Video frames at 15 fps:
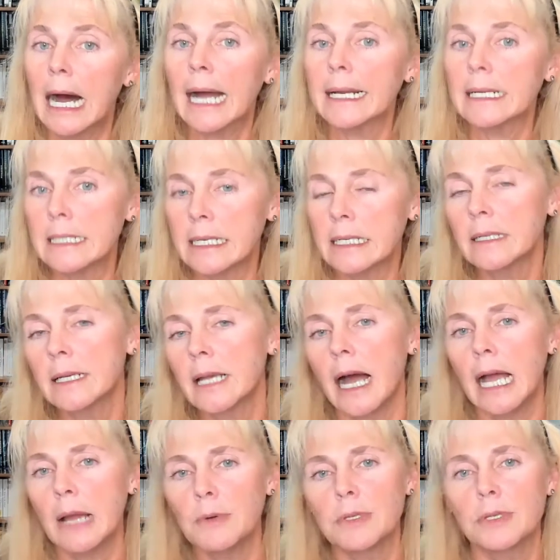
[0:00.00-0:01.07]
Ideally,
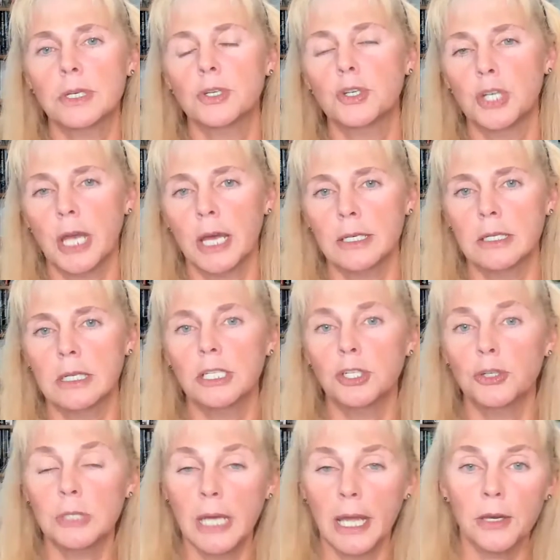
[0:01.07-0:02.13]
I would suggest that
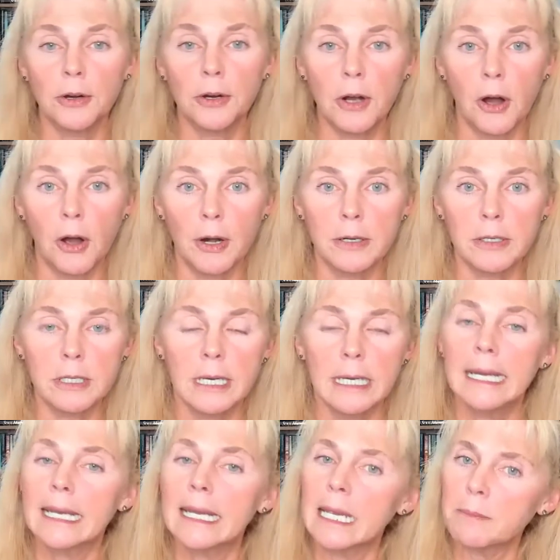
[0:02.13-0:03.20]
you take your cards,
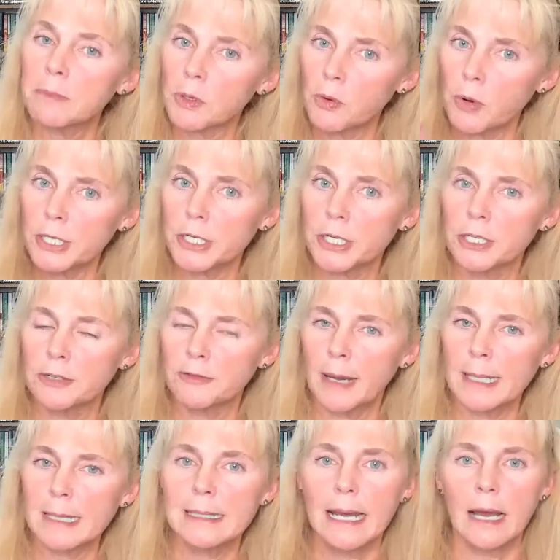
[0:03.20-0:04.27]
keep the questions
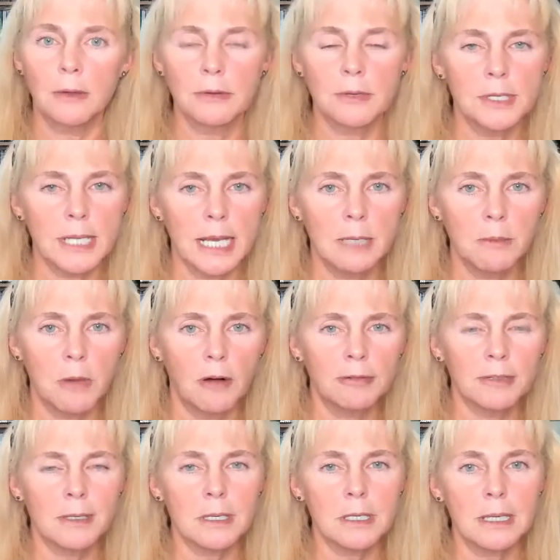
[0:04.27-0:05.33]
face down, set them off
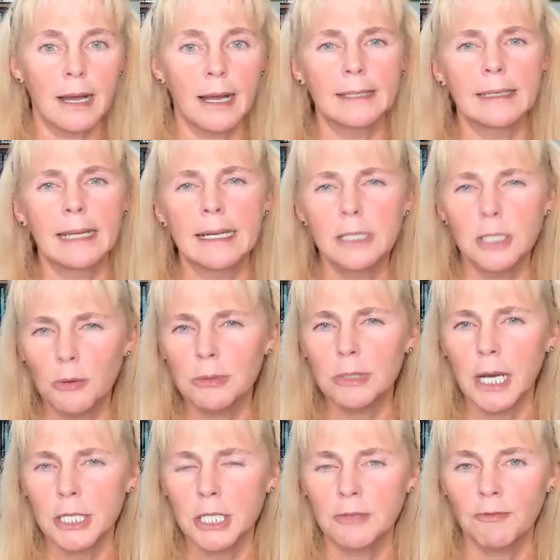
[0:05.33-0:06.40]
to the side, and don't
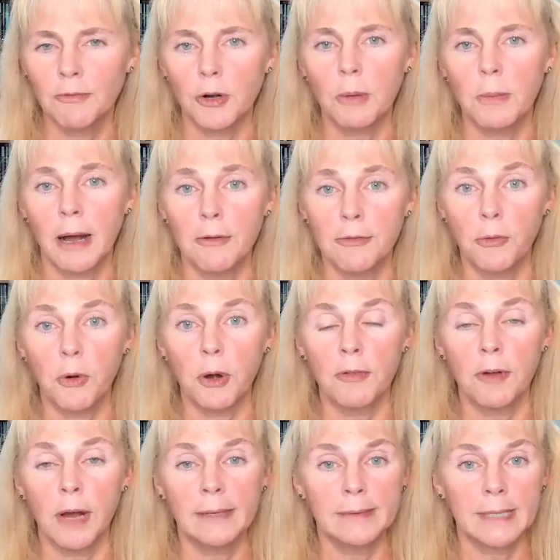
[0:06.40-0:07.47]
touch them for about 4 or
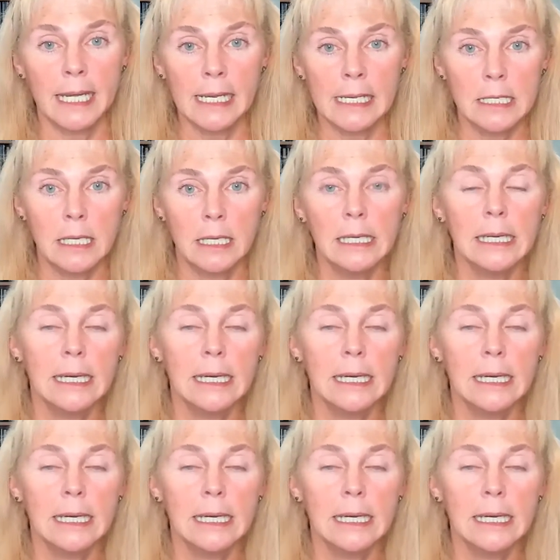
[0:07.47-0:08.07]
5 days.